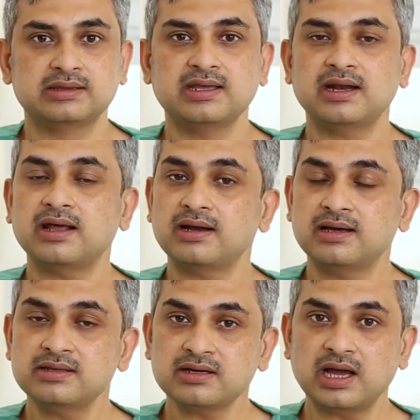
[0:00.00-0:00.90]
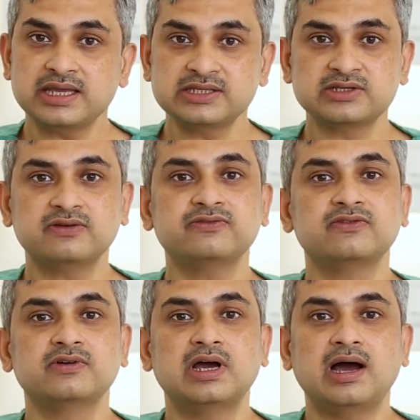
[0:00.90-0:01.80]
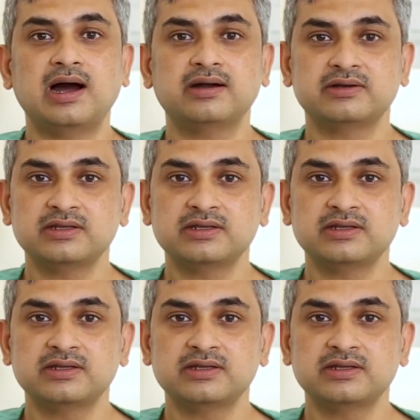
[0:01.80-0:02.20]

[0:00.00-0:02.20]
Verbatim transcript: There are other kinds of heart